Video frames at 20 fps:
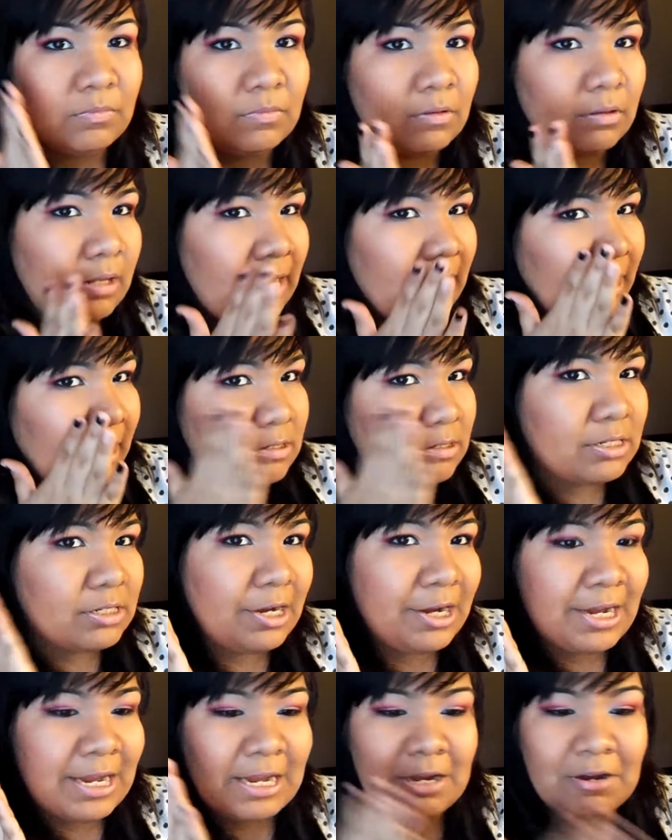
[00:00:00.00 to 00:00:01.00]
like I'll
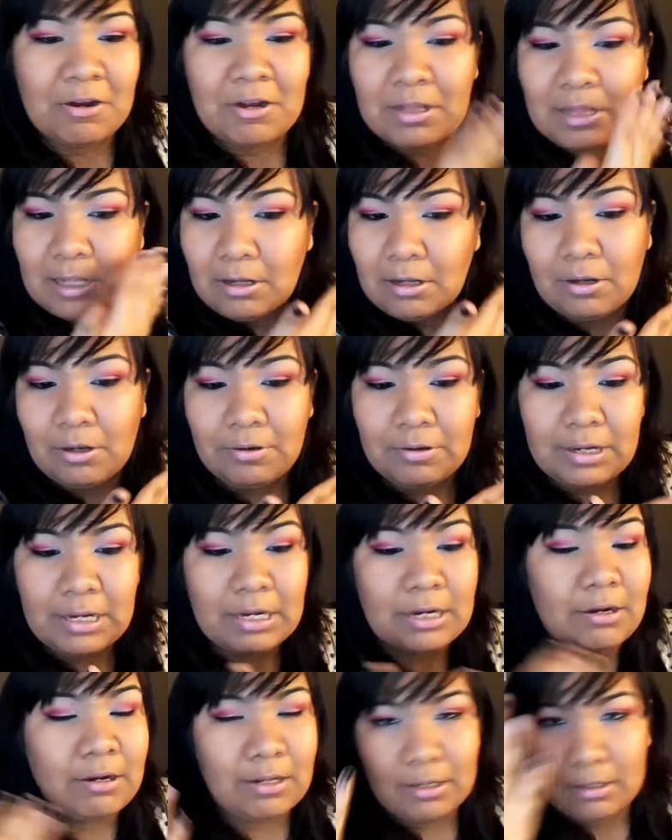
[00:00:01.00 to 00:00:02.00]
start here and then go
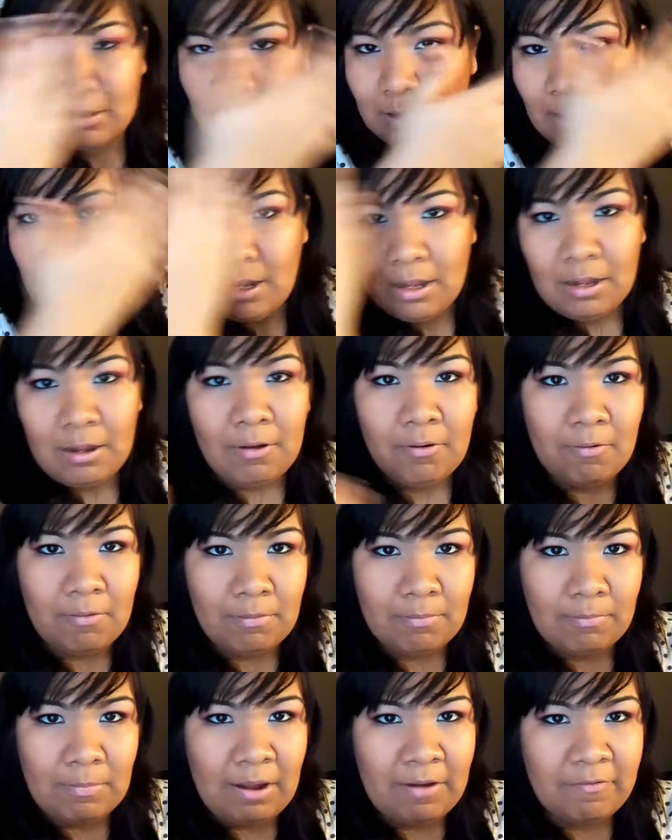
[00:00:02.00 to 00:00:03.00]
here and
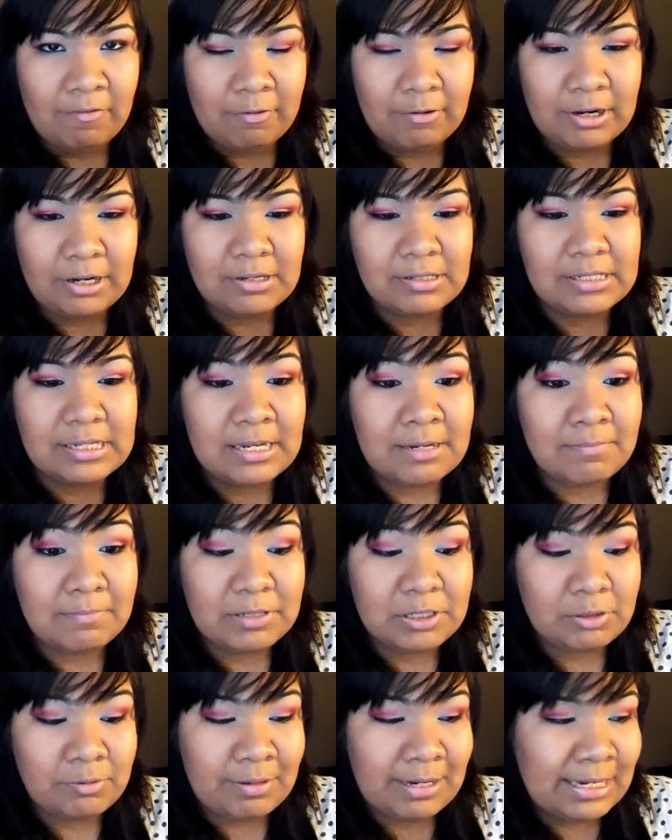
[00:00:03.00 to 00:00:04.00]
everywhere else in
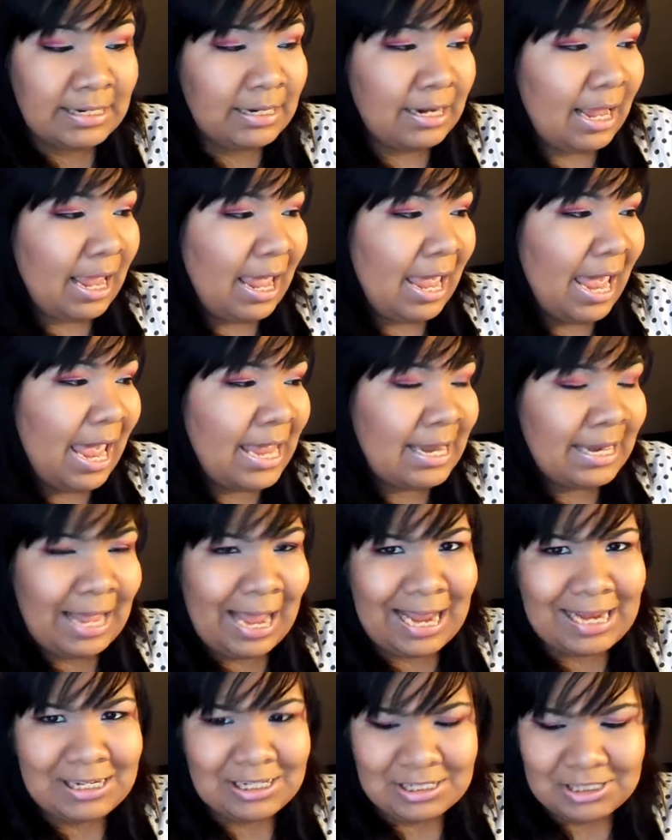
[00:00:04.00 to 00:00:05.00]
between. And
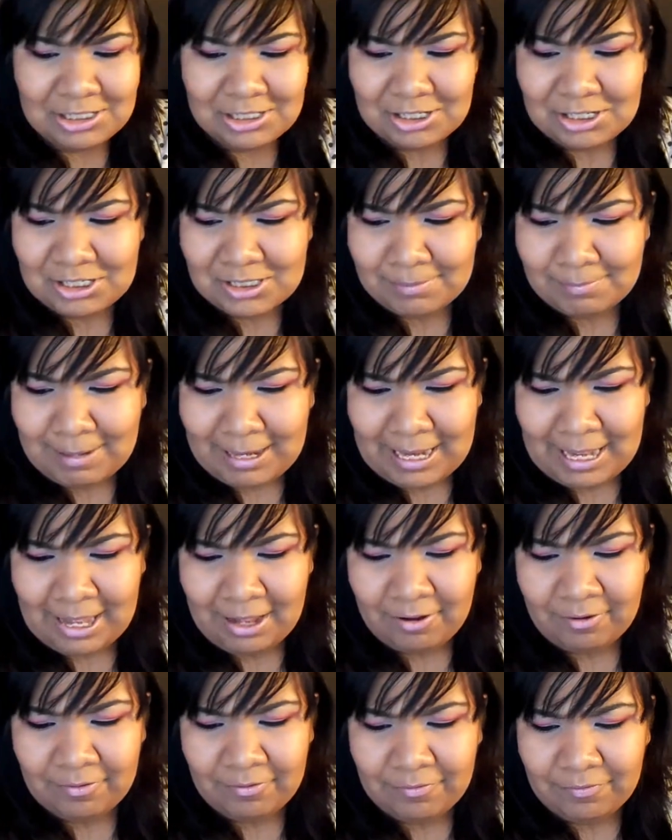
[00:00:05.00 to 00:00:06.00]
I just use my
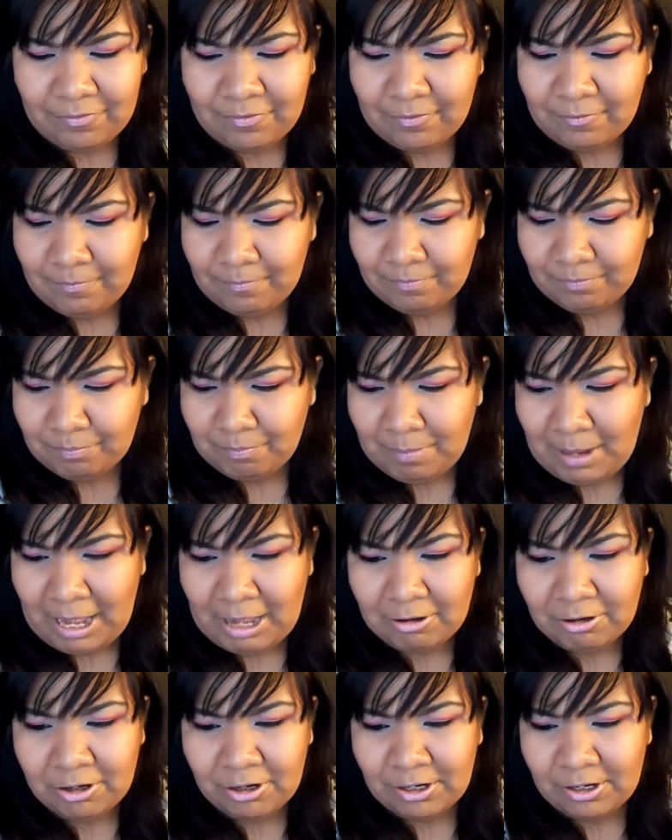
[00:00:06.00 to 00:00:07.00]
e.l.f.
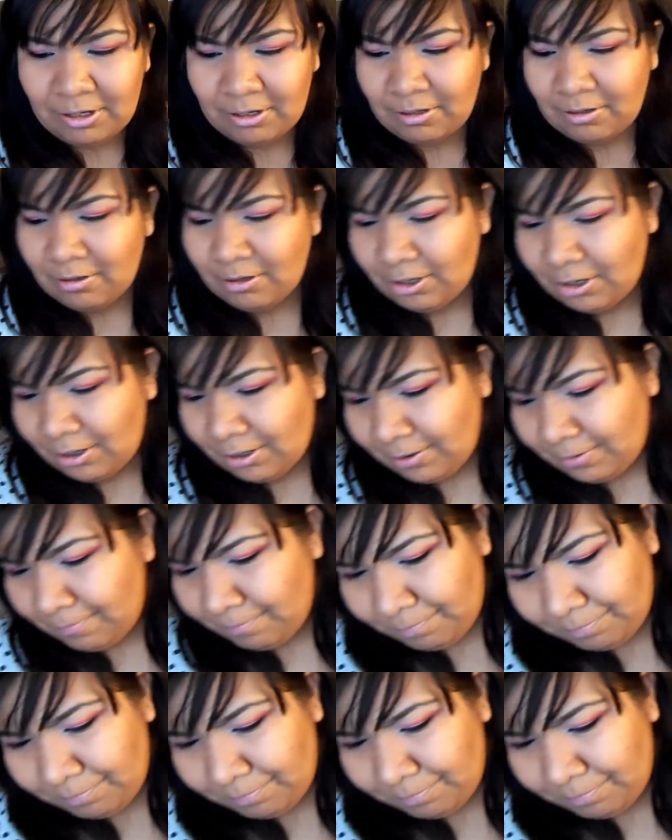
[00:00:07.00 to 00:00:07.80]
powder, and